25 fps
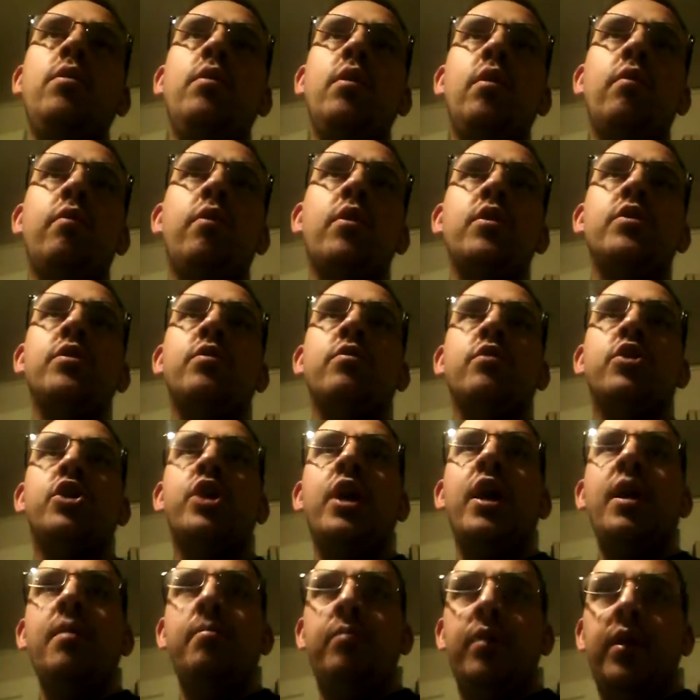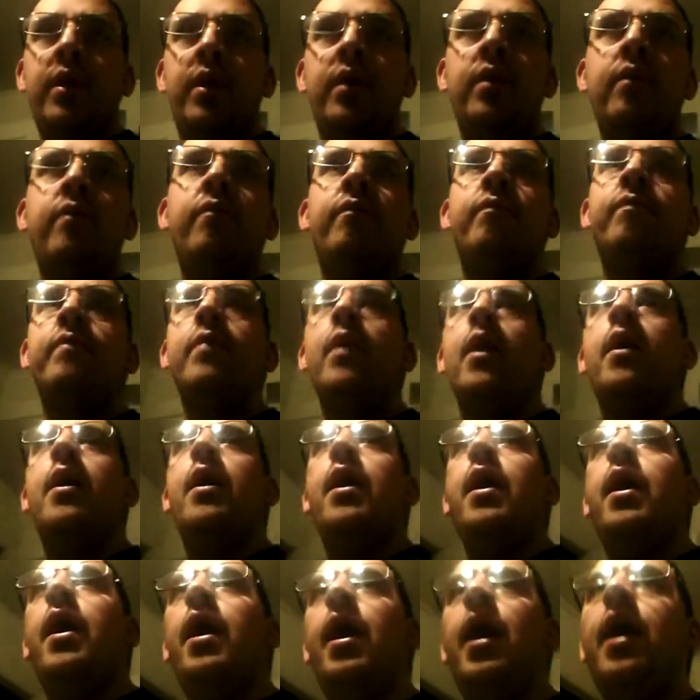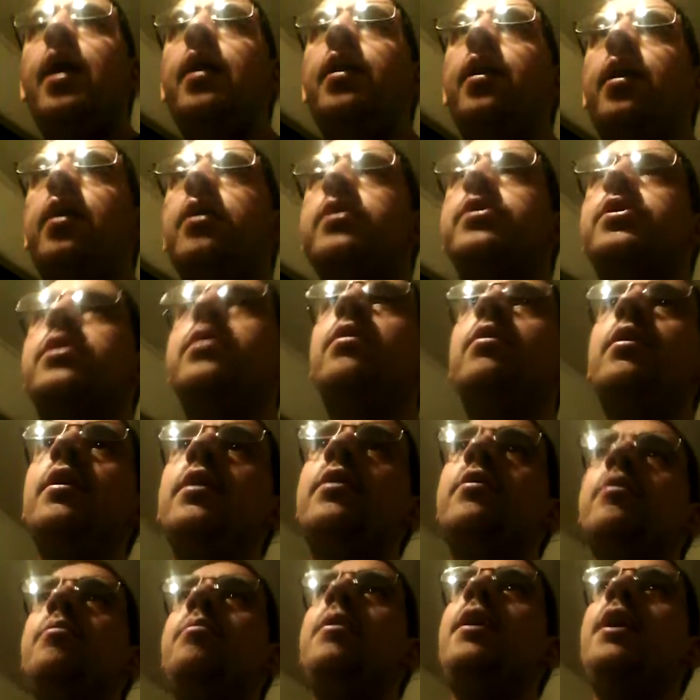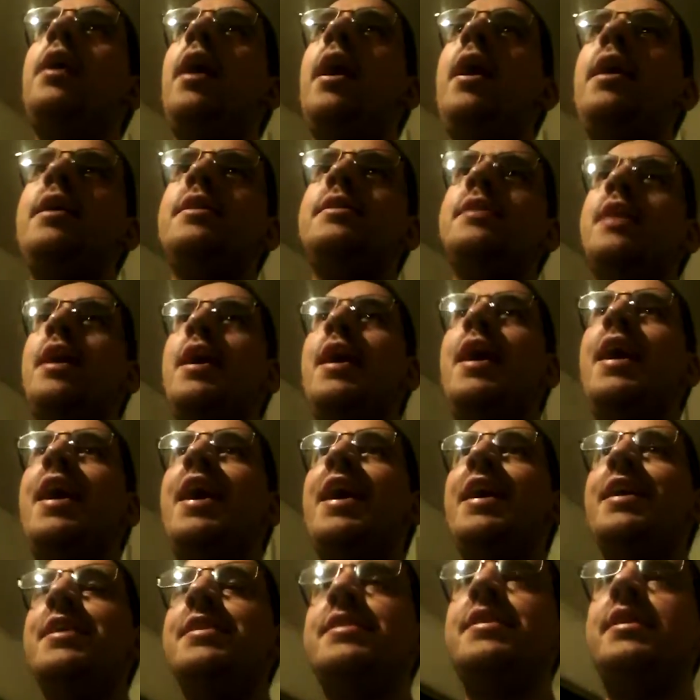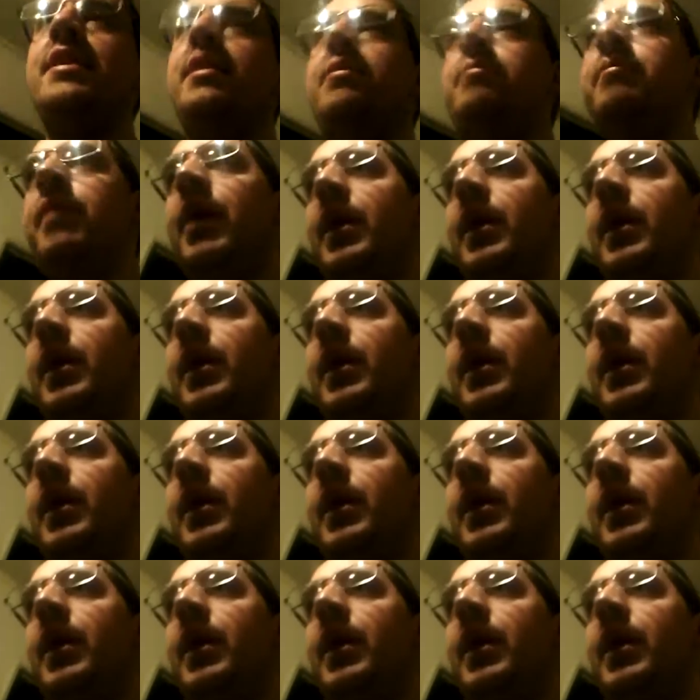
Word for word: Universal Champion. And there's going to be a tag team